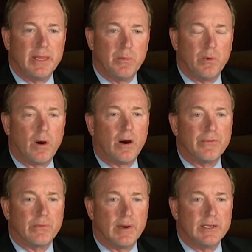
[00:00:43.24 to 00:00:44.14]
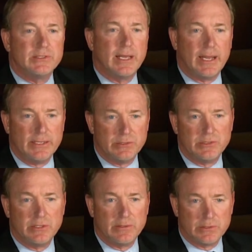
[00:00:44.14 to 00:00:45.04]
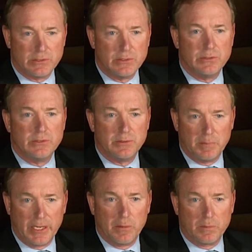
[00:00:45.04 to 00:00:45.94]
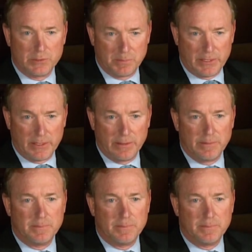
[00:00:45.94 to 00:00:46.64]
they will authorize that agency or institution to be able to spend.